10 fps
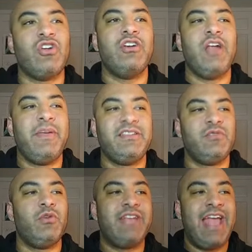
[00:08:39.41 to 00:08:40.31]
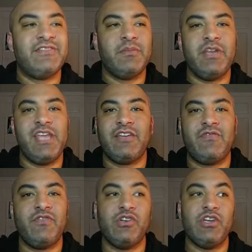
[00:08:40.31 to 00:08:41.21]
I basically wanted to have somebody I could feel
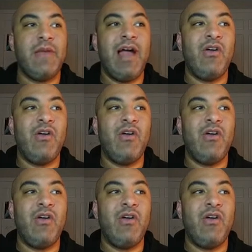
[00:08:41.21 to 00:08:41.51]
good about